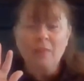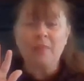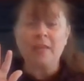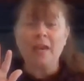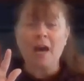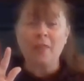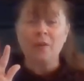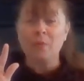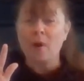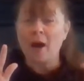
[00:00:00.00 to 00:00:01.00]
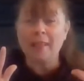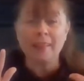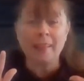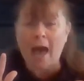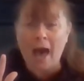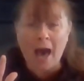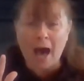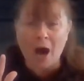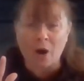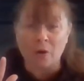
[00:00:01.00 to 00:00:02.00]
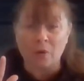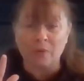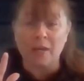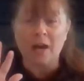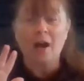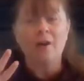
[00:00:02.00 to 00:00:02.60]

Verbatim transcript: The other one Loud.